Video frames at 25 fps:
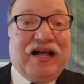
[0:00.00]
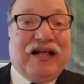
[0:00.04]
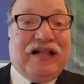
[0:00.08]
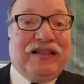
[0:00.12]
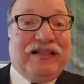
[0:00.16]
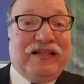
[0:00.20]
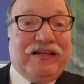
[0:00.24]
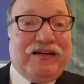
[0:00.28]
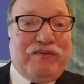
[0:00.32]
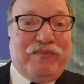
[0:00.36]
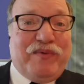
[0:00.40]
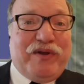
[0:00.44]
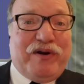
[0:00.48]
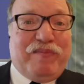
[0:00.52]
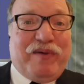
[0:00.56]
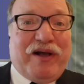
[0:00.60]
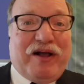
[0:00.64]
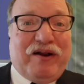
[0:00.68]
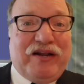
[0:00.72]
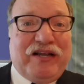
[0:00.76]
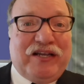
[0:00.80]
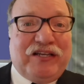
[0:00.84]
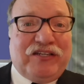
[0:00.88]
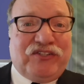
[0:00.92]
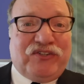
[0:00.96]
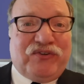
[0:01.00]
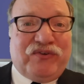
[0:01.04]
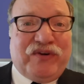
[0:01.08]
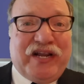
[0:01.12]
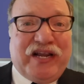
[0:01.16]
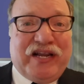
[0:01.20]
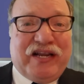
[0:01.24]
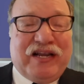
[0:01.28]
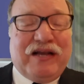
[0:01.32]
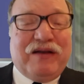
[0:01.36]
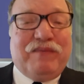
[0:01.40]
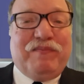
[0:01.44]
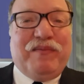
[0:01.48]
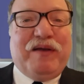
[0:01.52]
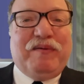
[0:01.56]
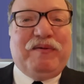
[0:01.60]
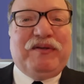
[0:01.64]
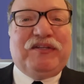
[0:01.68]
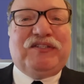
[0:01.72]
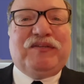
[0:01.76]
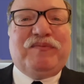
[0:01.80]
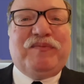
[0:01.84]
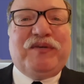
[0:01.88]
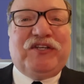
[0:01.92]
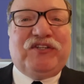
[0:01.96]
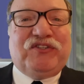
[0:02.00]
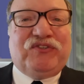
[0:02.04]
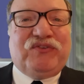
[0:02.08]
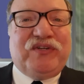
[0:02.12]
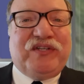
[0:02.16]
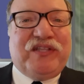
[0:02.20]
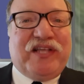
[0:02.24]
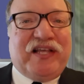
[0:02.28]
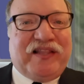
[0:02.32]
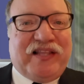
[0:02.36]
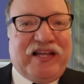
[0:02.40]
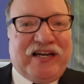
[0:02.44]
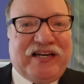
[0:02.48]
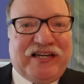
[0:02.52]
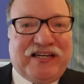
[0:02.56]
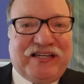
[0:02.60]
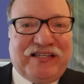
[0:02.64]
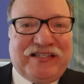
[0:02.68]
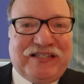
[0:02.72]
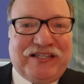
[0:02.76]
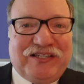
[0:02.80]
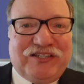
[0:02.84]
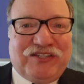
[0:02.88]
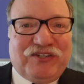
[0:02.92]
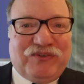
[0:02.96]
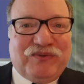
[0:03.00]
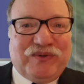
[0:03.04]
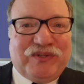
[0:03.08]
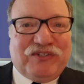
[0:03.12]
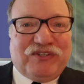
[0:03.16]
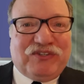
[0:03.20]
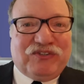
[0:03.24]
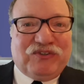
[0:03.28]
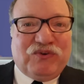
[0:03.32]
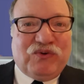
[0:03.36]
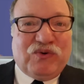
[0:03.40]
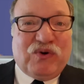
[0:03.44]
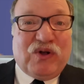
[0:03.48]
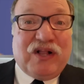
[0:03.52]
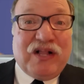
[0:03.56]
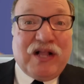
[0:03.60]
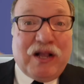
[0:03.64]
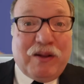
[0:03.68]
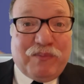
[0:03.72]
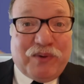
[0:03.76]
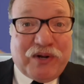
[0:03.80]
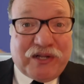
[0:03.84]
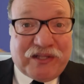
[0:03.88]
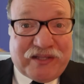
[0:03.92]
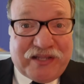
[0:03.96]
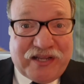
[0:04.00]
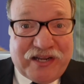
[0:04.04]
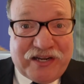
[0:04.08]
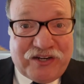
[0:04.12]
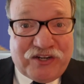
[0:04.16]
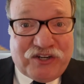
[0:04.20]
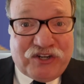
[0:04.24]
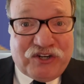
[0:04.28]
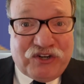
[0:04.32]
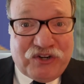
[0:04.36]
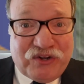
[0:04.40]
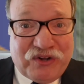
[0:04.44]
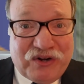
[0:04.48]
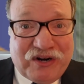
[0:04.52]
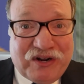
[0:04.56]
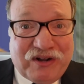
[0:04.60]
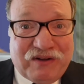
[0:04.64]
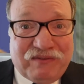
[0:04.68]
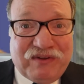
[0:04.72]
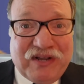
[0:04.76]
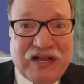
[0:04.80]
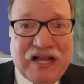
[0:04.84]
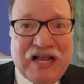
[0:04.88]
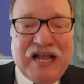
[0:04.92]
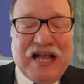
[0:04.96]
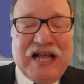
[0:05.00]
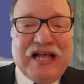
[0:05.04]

A little bit about history, maybe some history that they didn't teach you in school, but they should have.